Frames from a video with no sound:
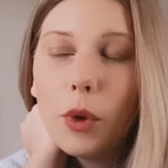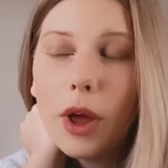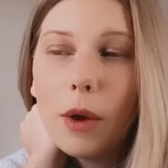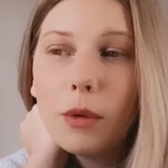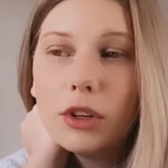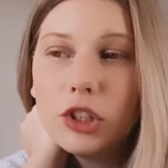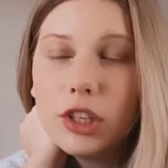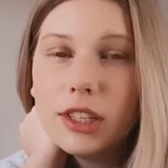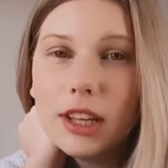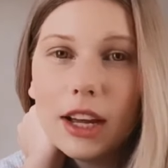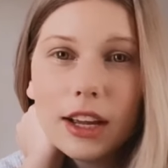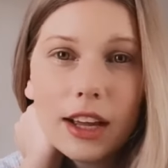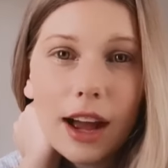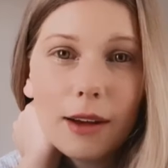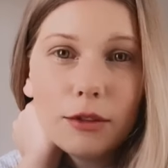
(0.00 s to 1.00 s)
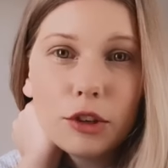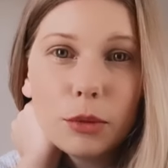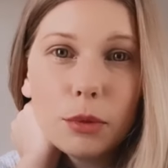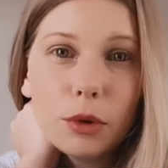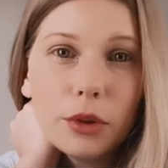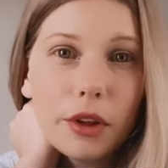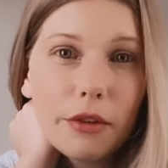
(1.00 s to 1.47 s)
it was just
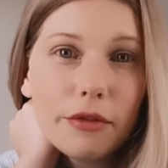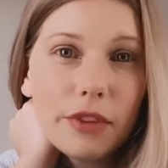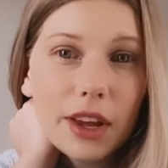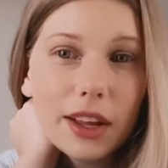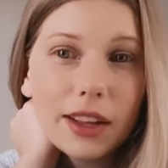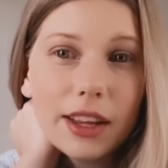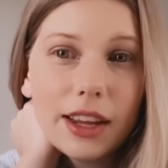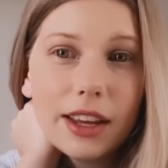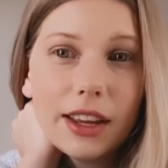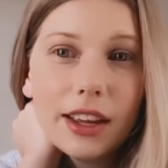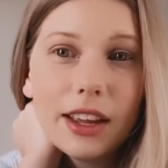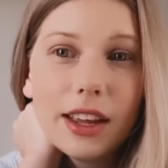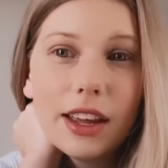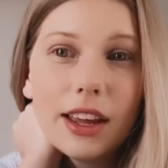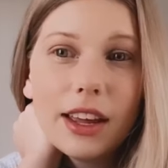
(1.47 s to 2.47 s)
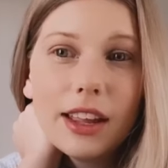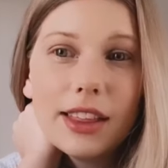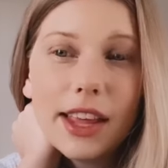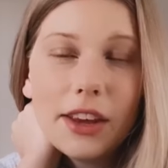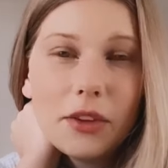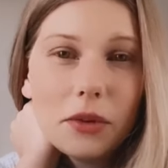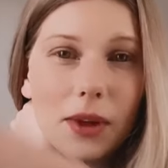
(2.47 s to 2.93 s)
uncomfortable, the feeling
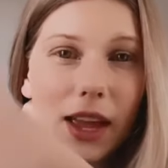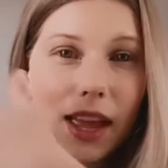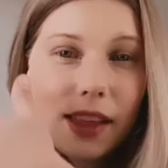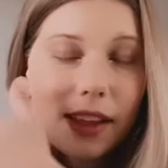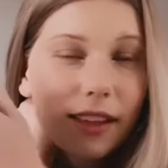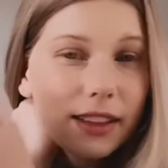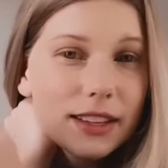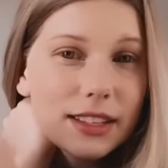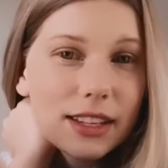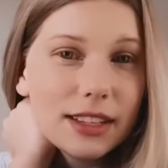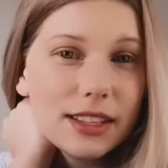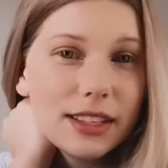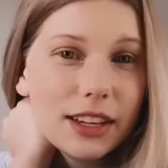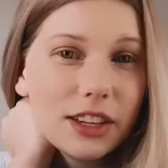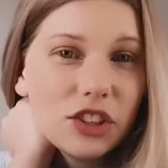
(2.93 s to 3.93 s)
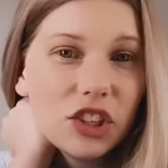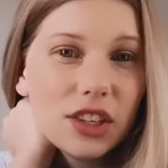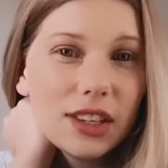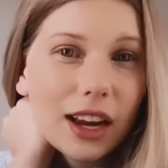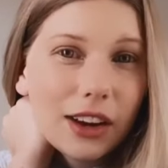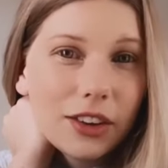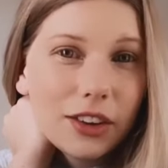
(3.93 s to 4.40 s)
that you get, the
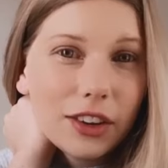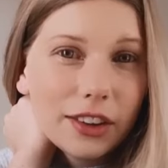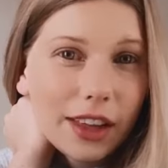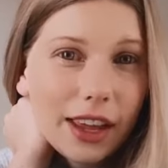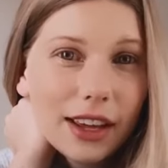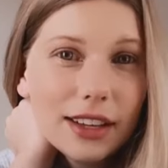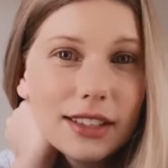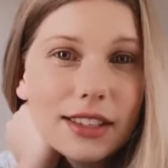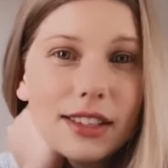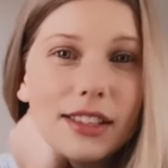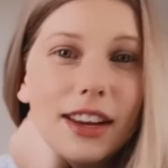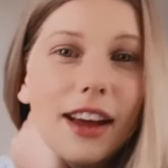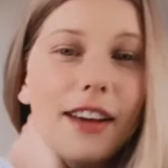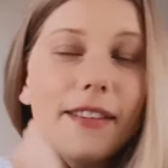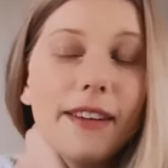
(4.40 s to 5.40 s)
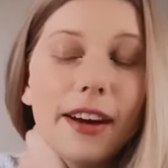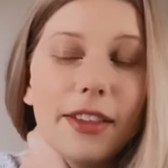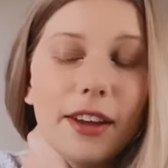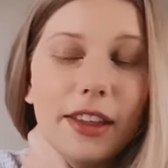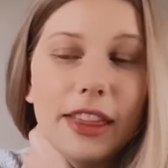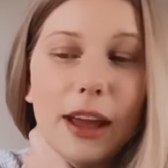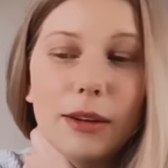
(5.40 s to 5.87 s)
sensation down your legs and stuff. I
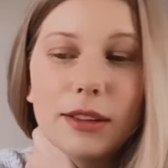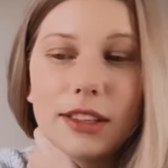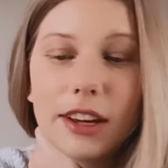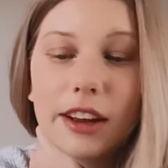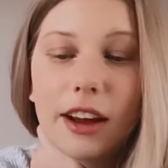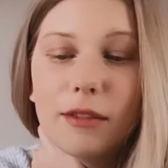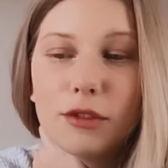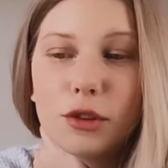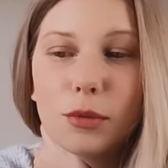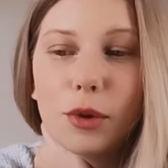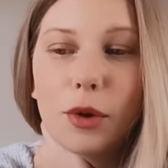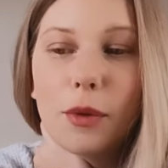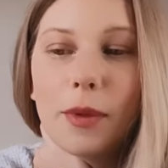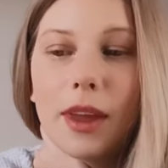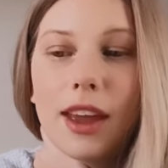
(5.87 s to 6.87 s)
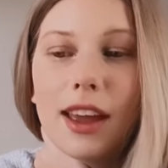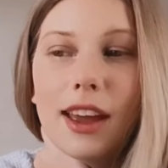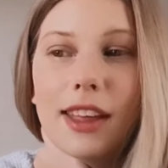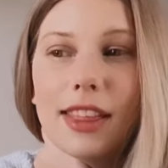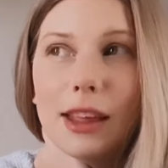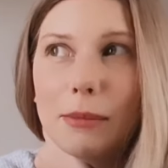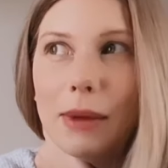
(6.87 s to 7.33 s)
thought that was uncomfortable.
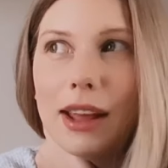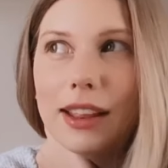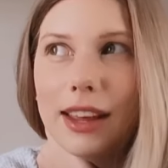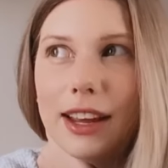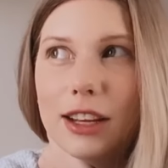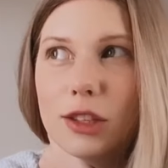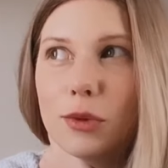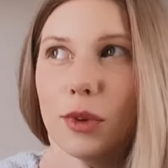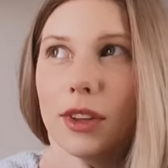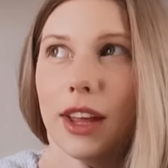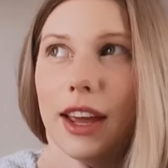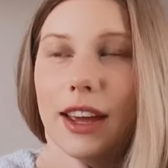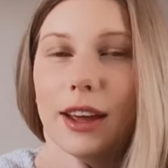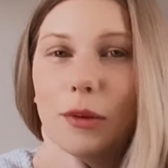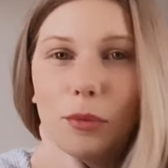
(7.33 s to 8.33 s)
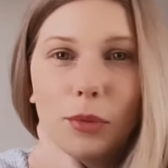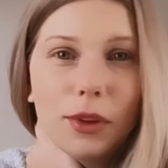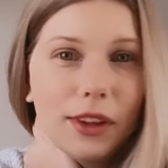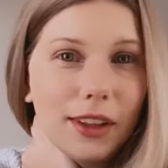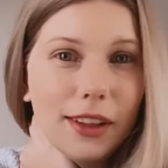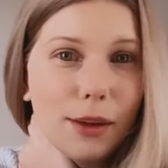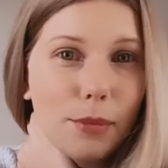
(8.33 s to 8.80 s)
And then my legs were
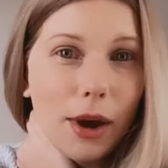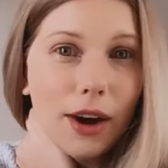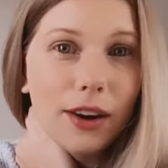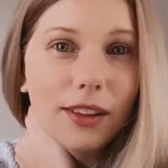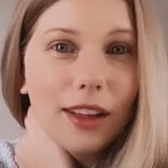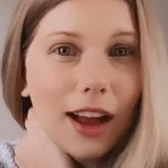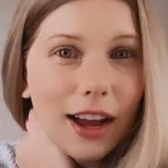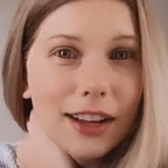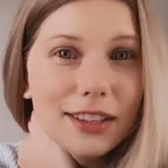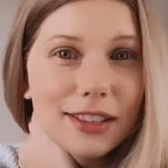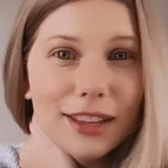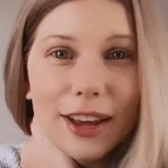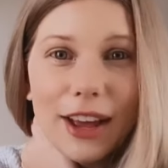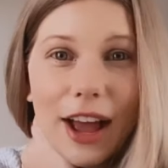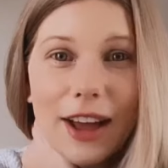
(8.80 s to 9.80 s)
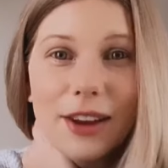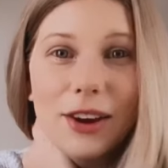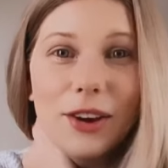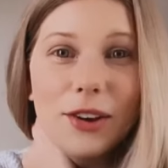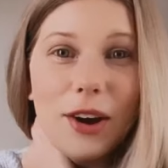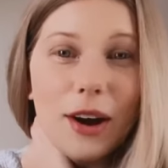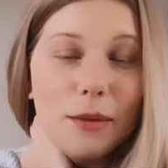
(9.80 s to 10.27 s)
completely paralyzed. I
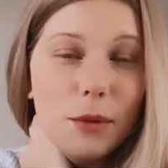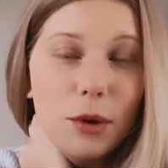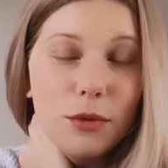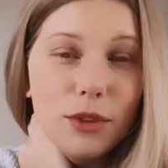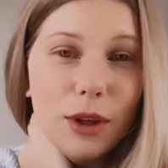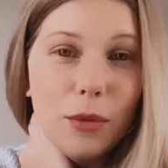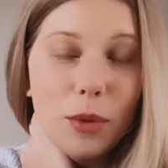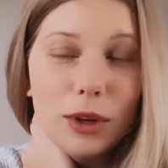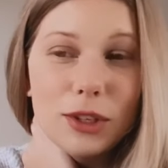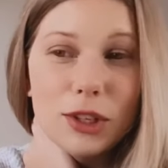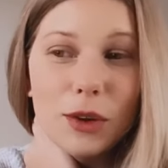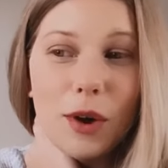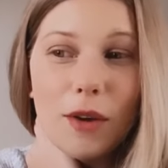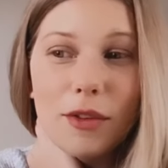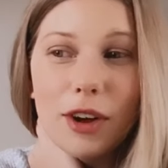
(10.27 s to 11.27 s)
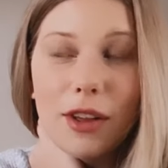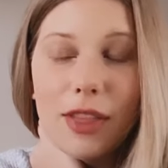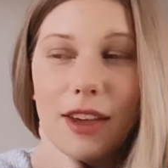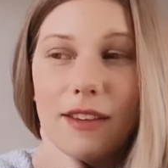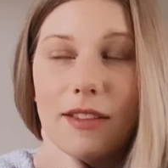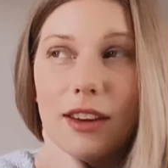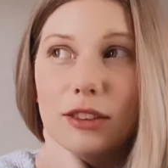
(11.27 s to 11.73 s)
could not move them whatsoever, and
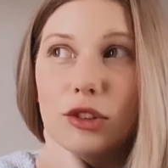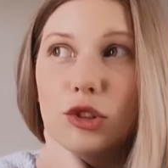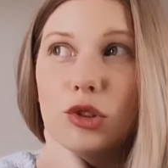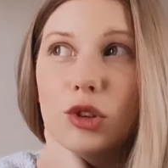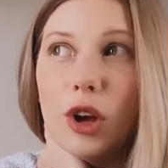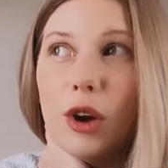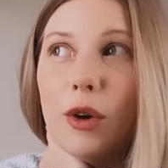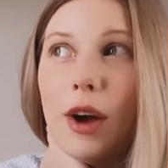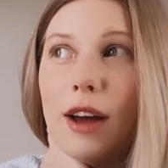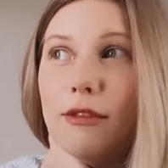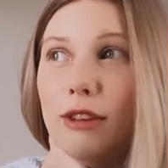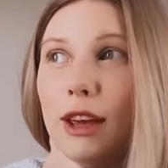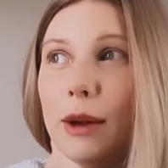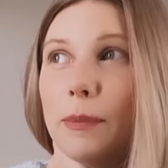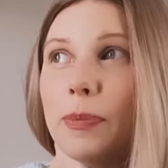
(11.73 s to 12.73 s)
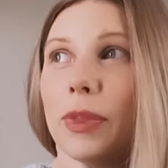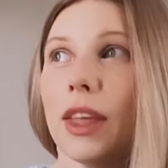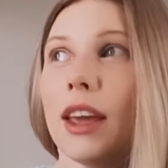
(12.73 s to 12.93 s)
they felt so heavy.